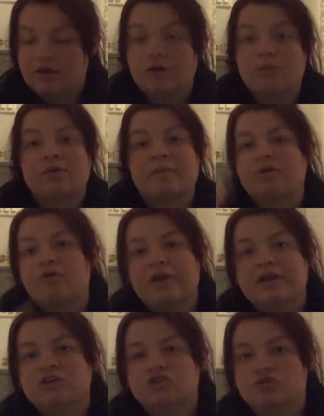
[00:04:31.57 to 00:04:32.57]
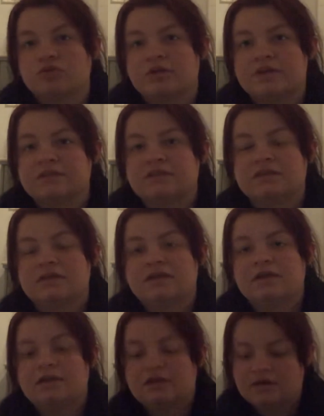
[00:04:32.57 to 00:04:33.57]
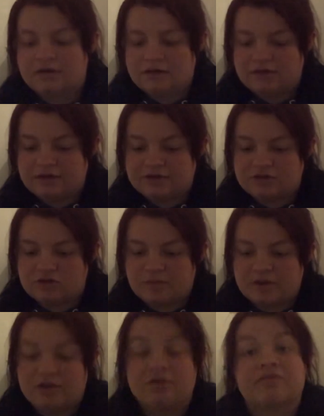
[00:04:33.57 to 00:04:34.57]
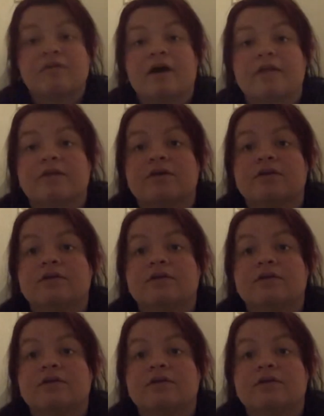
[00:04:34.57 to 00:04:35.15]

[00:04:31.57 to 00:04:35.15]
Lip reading: One of my greatest joys is to be your father,